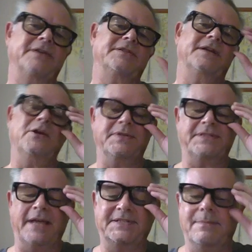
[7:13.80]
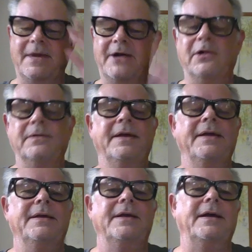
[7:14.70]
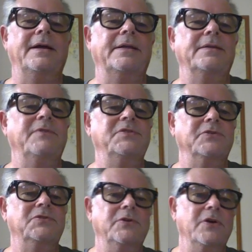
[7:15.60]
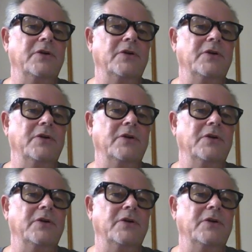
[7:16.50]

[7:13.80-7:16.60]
I know it's XML and Visual Studio